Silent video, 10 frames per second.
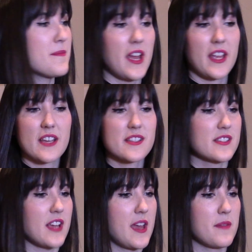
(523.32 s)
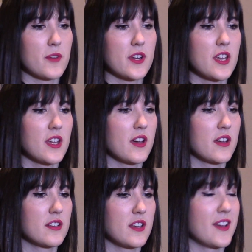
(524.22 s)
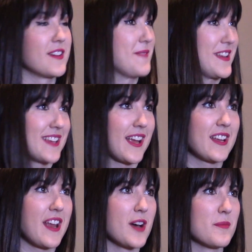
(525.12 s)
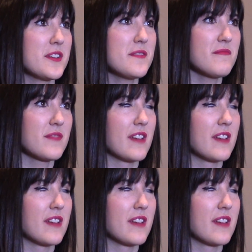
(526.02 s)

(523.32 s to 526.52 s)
I guess I'm working on my second album.